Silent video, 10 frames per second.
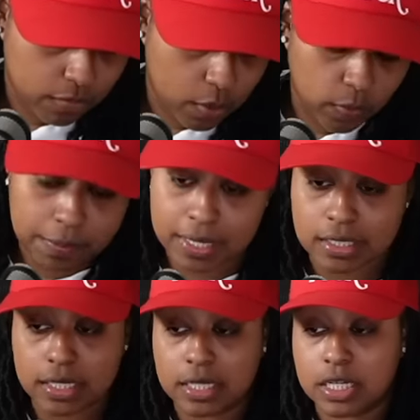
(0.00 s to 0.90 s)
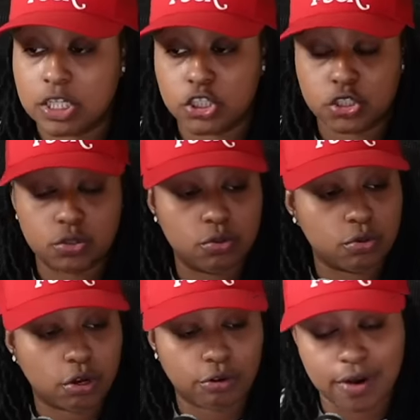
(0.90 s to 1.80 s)
we about to get into
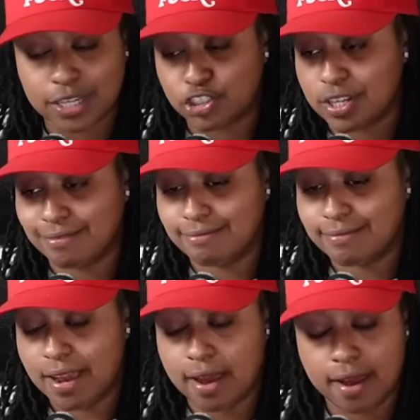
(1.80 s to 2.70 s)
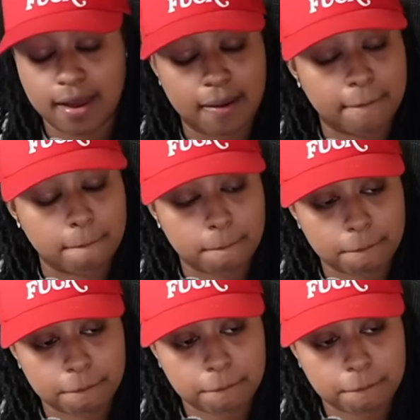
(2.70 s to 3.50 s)
Chrisean. Um...